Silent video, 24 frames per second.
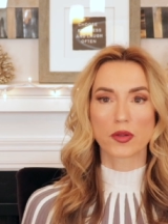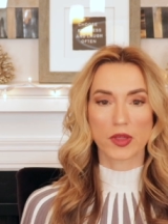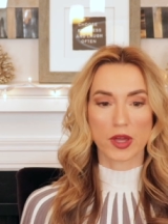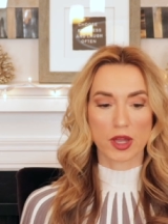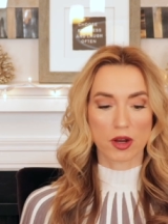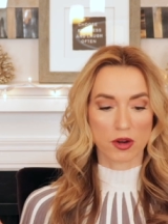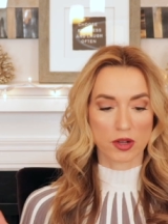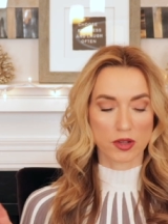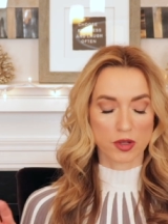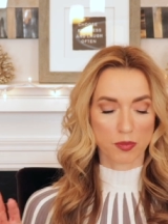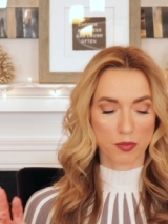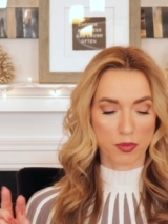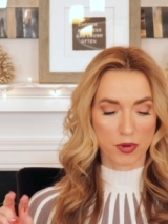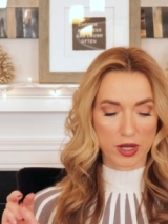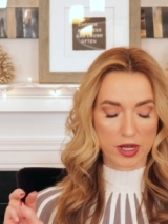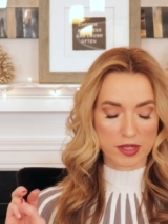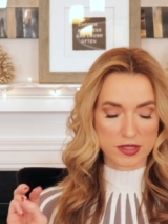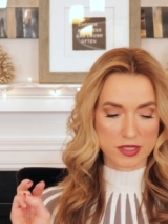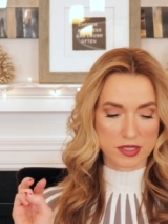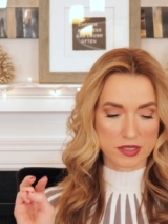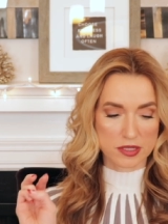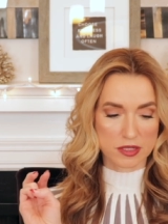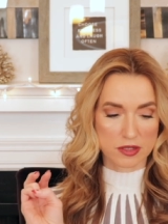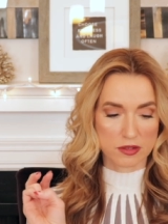they are in the
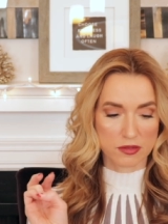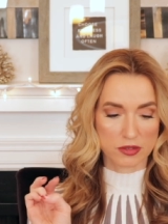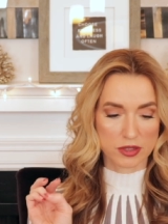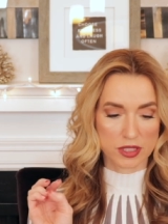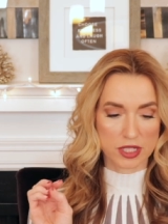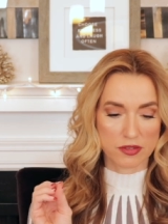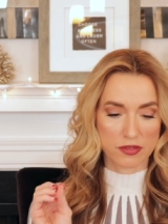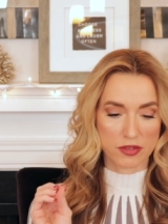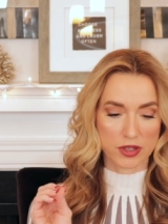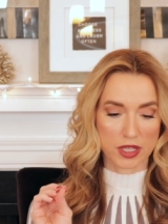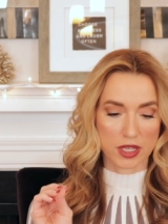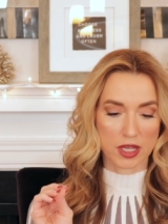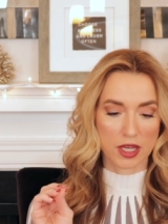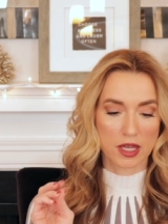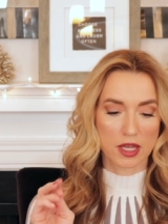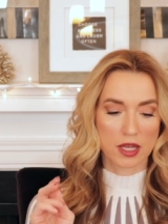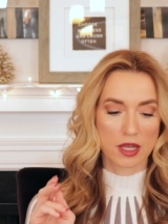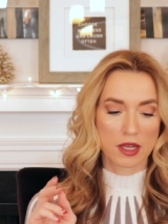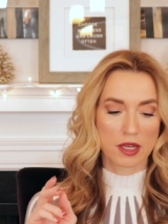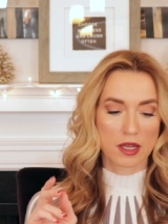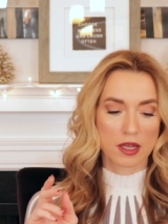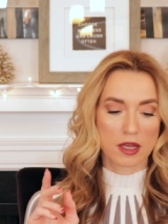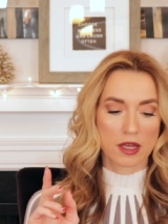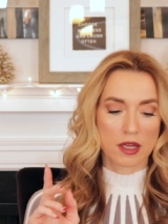process of leaving.
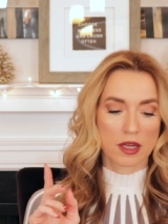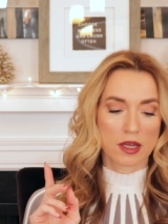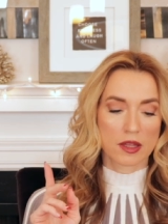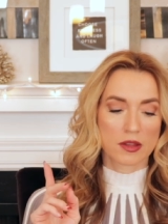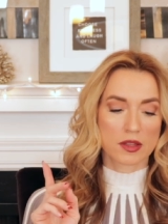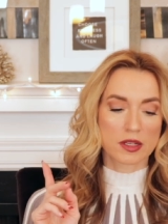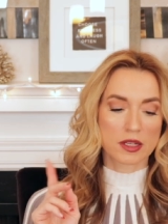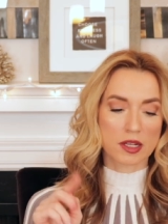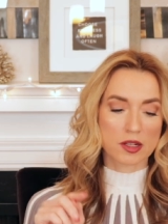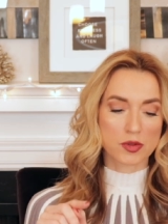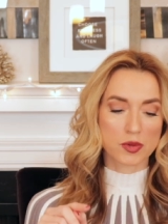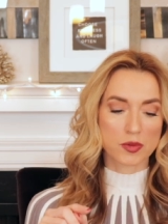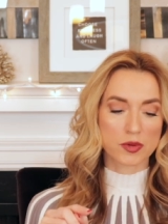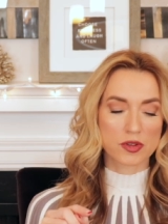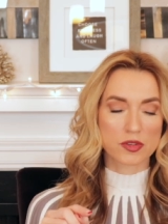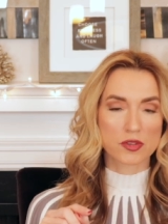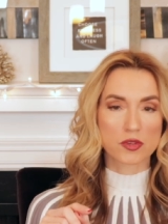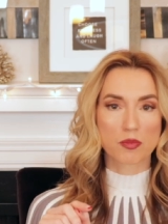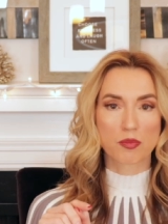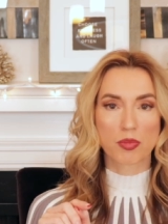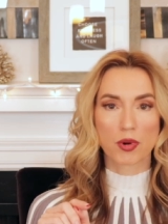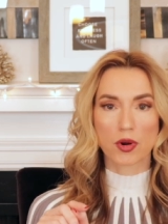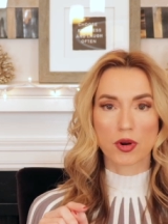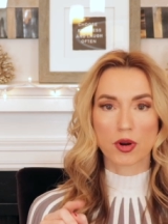The next one
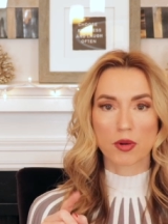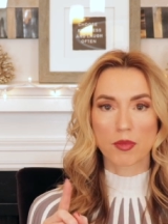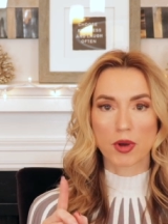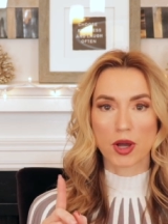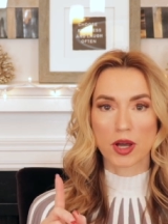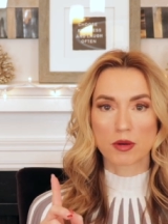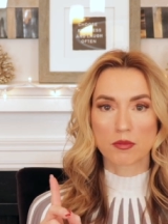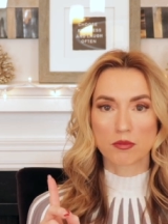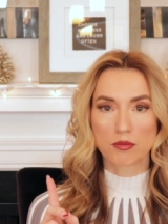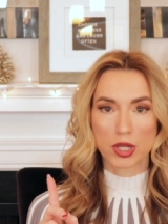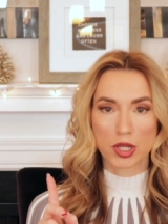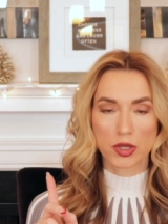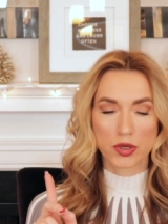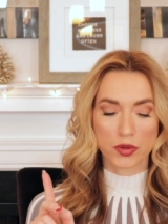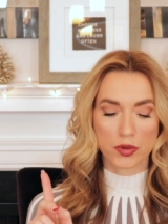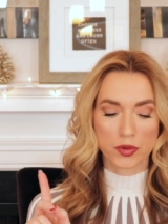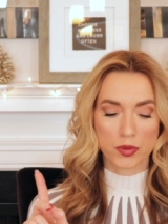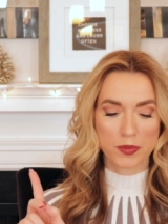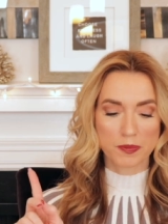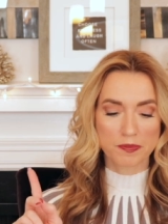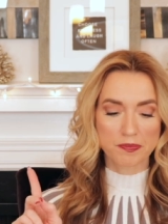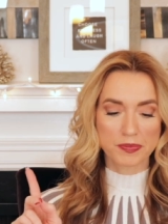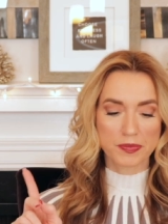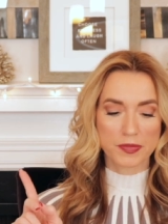is Bergamot
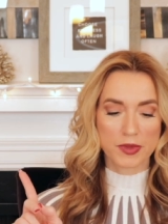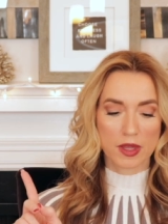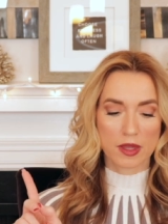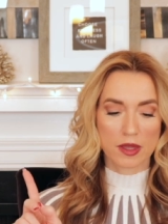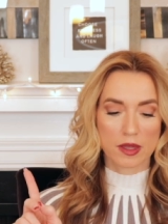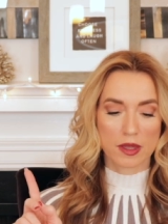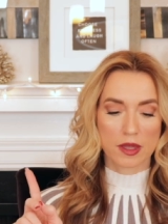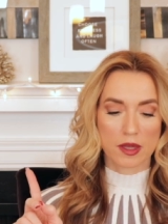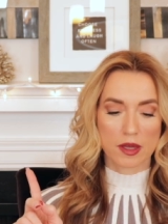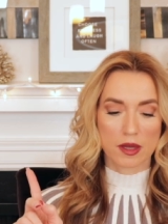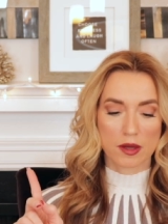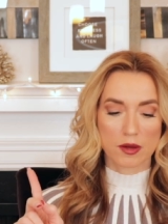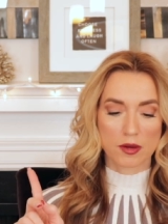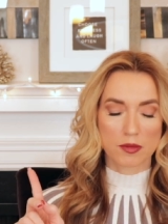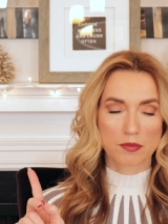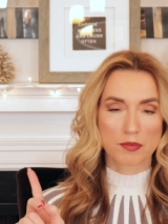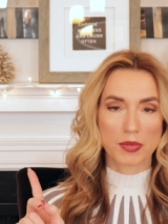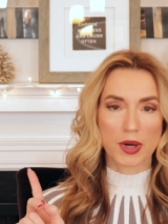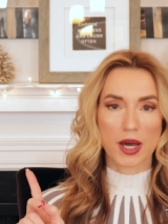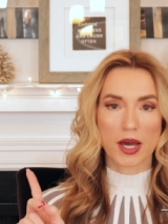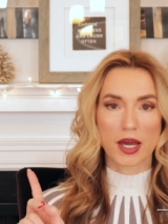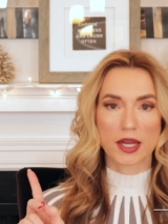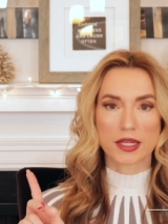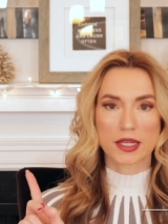Bloom
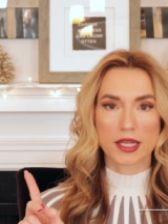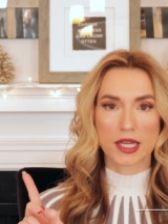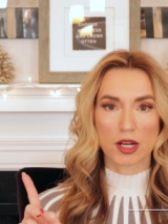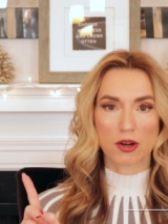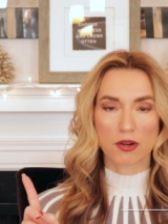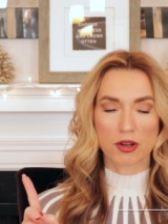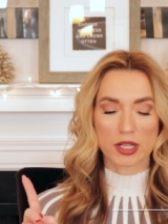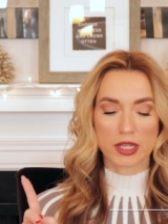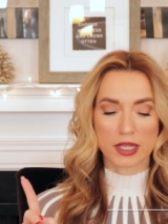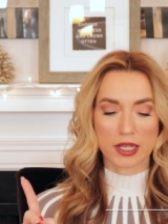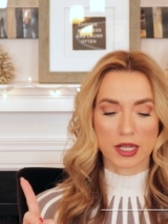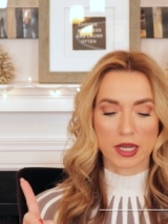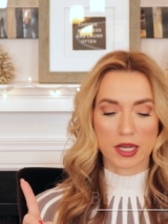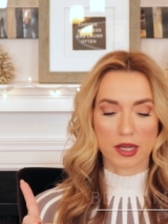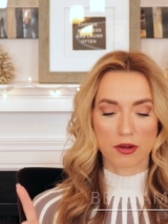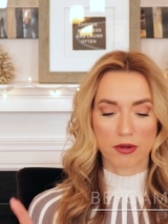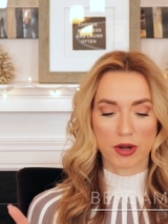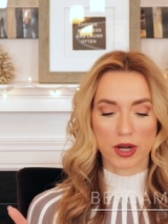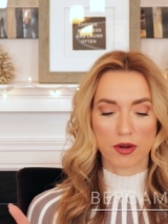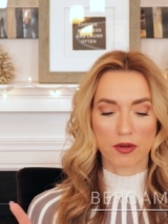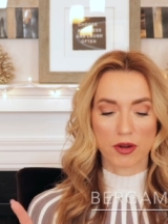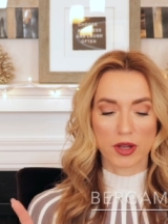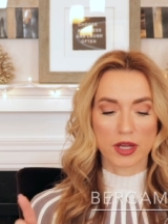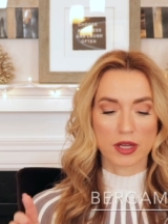by Carolina
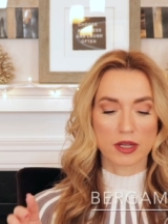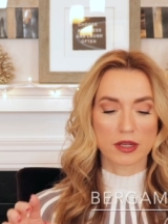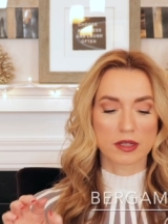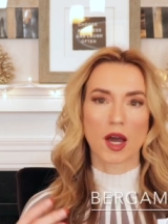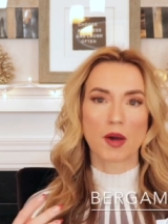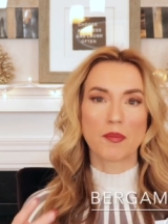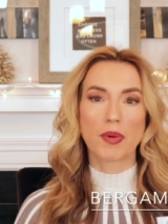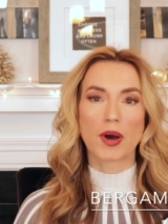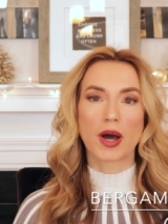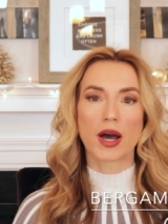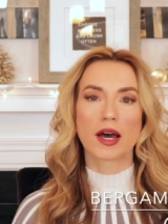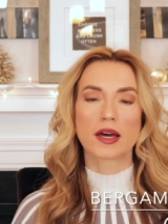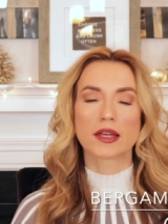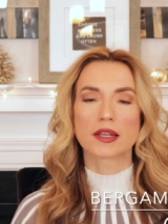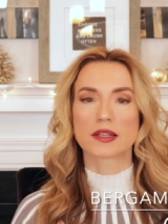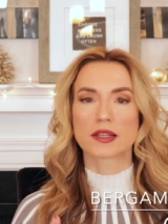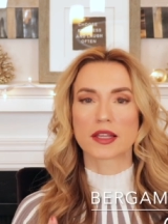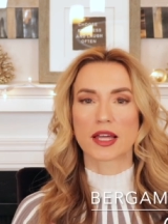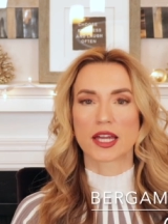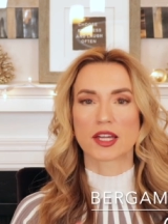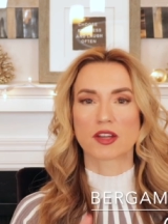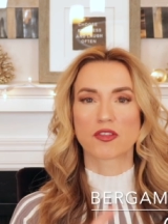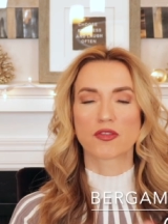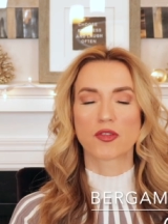Herrera. I bought
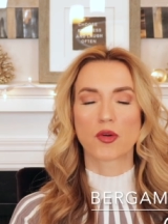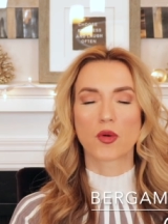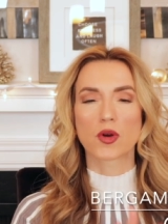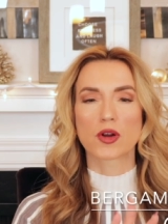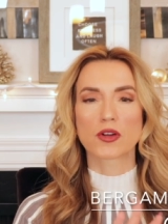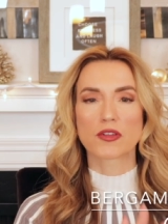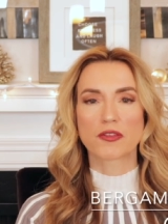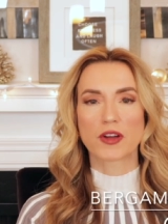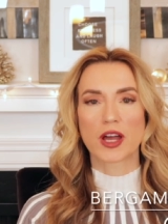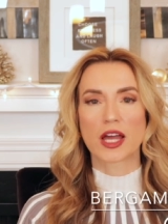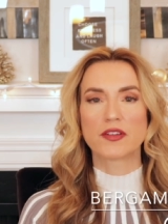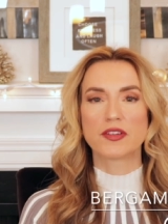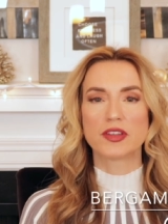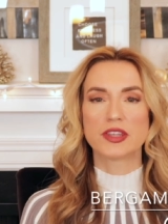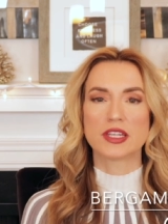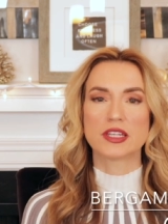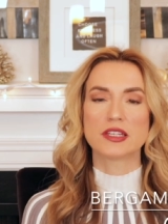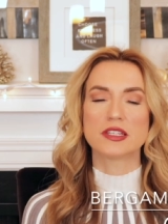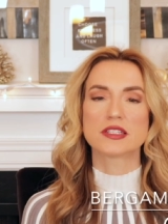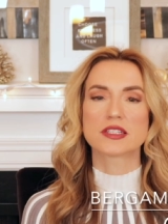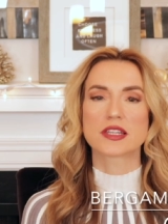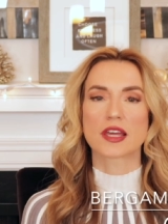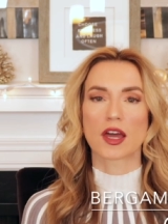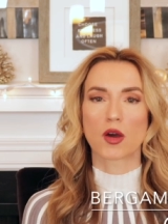like four or five of
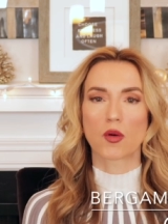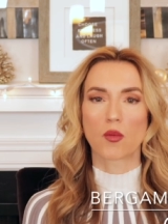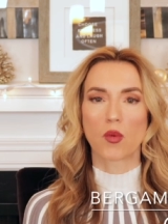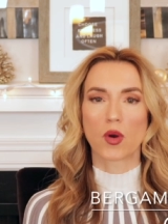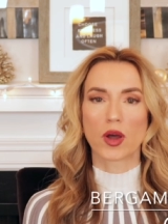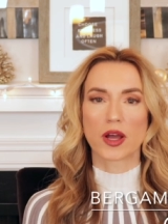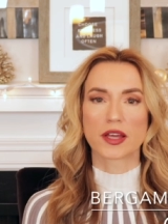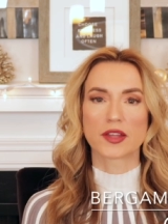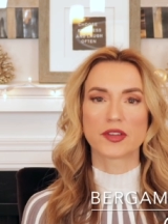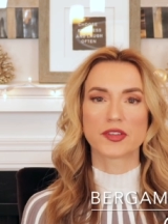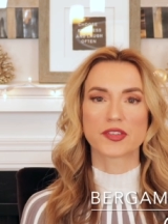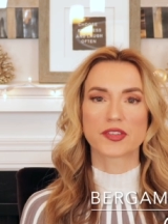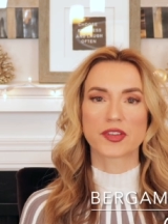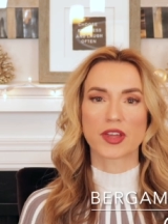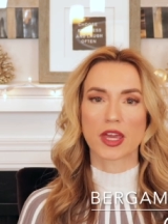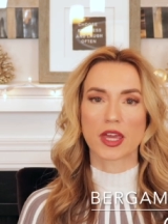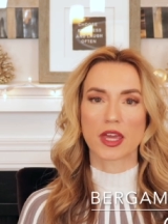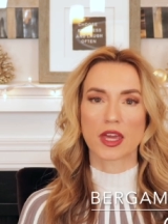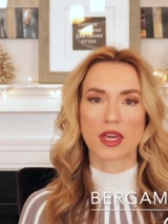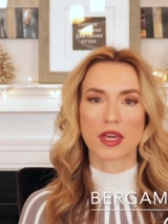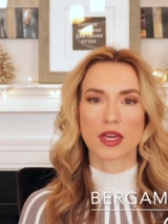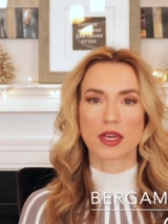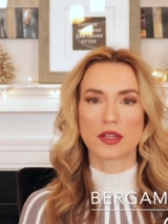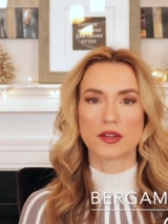these at once
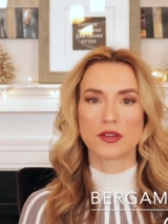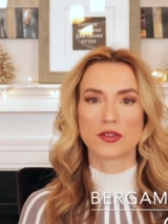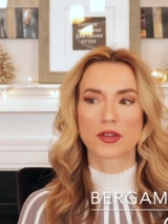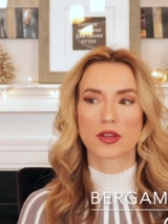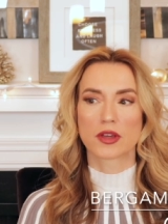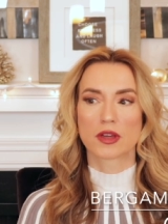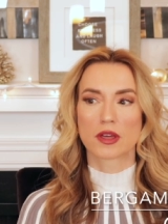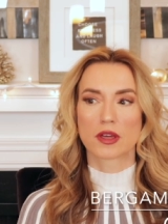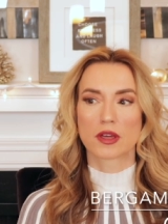and